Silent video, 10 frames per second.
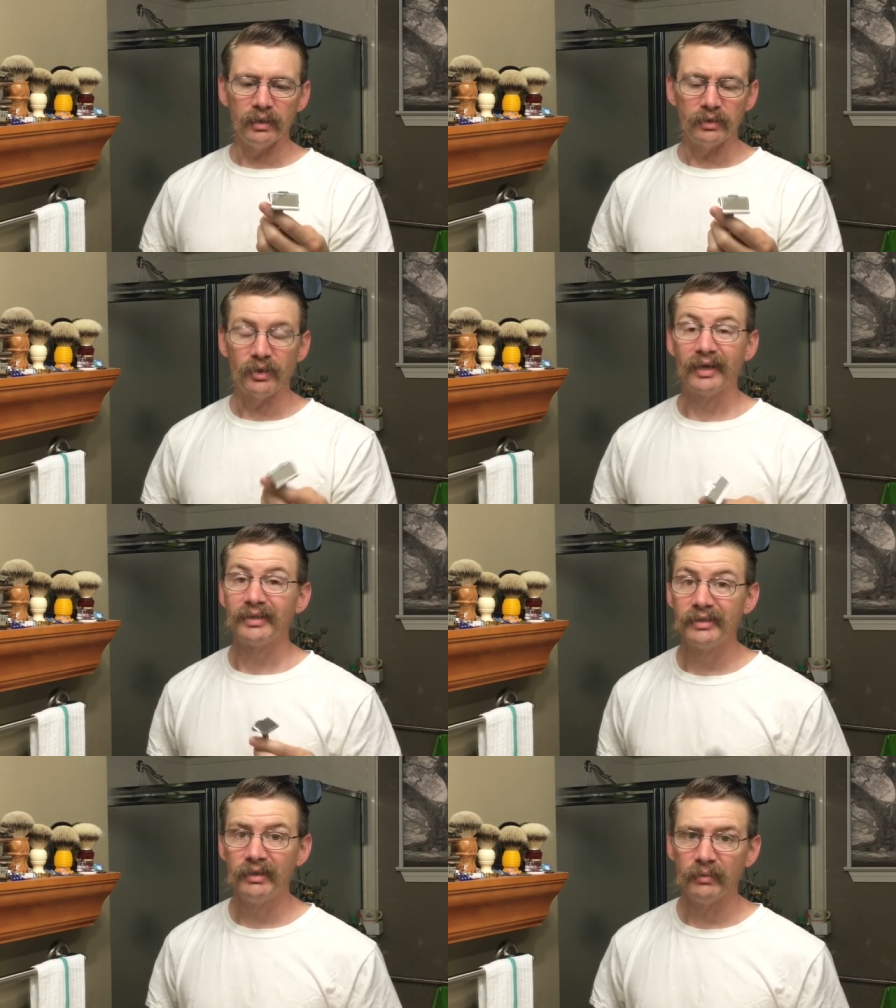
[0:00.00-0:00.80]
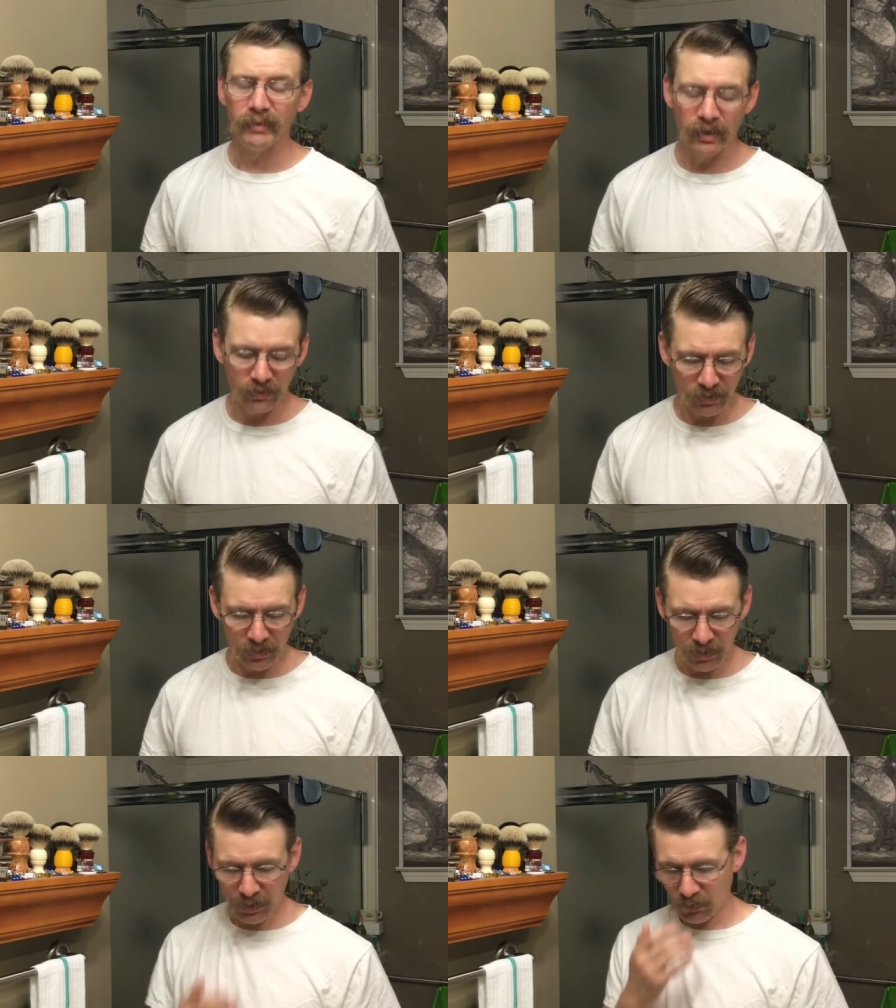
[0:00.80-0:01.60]
try to seek them out.
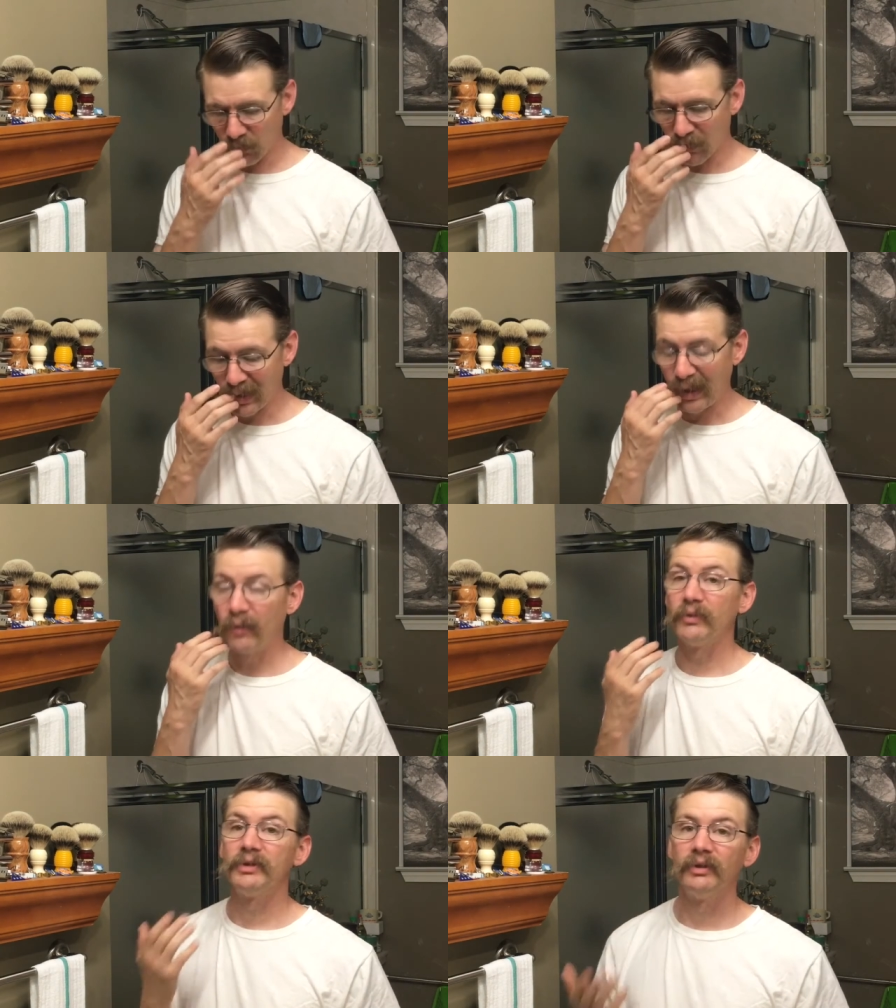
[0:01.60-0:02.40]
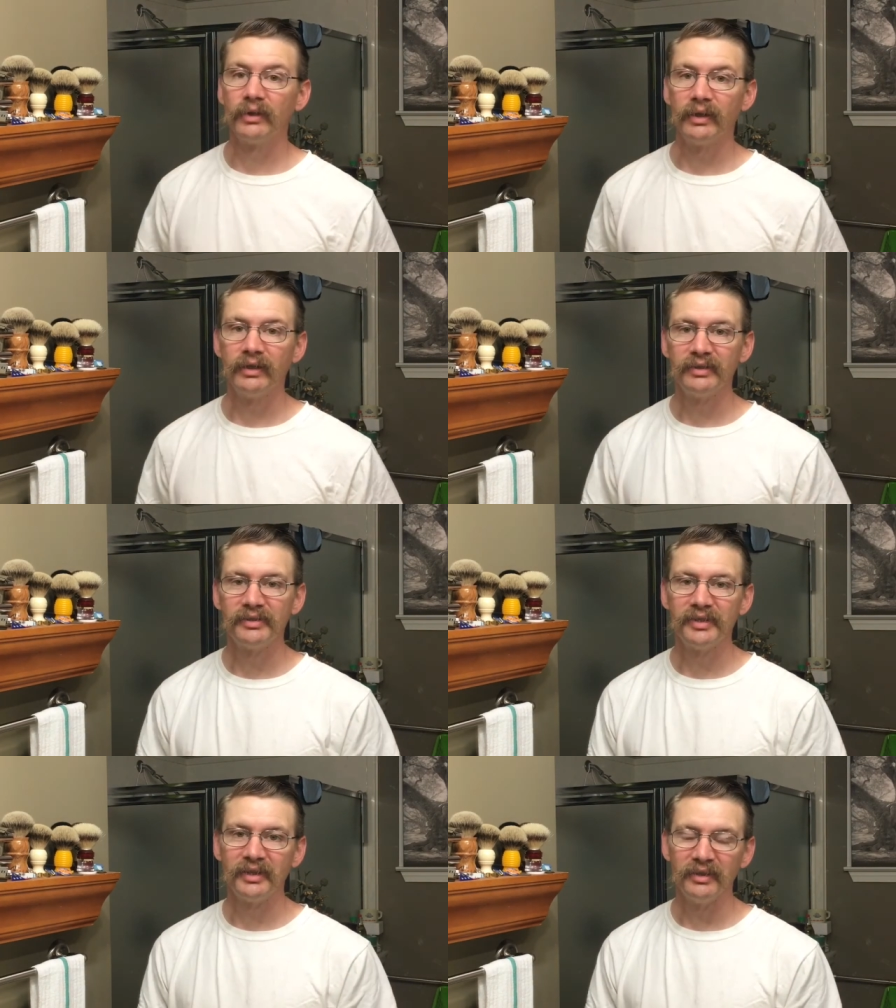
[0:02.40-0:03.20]
When I was looking at
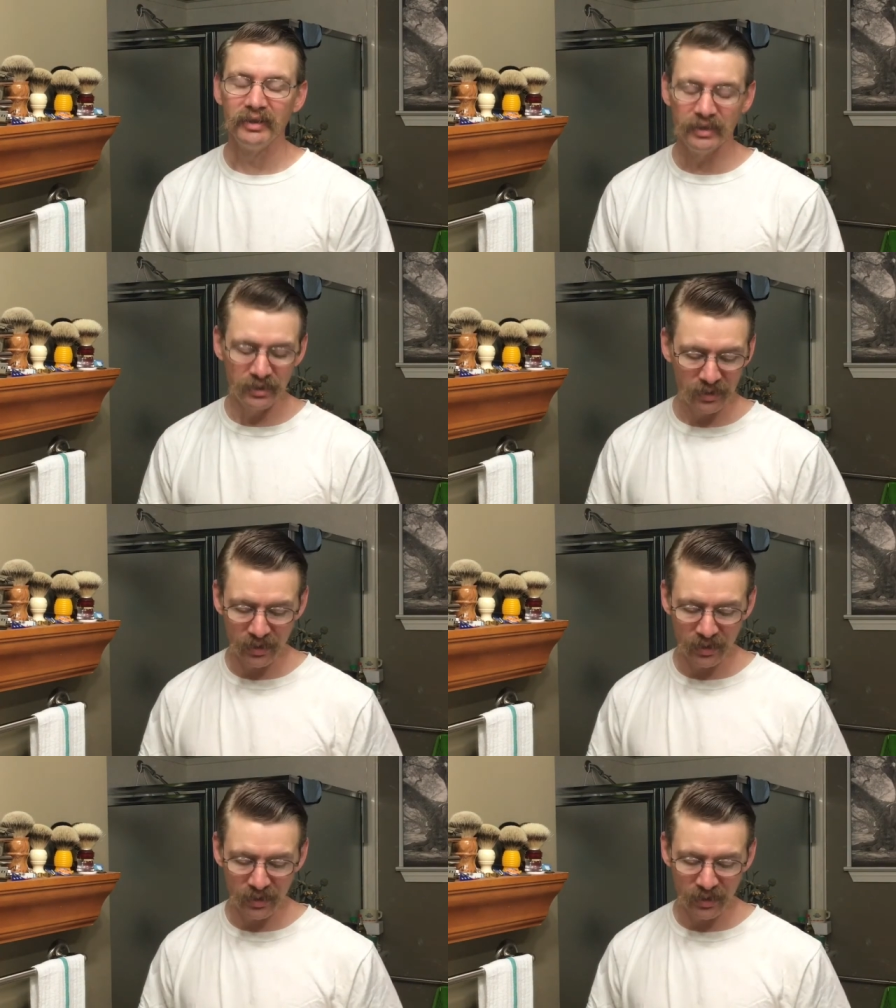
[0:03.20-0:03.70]
single edges,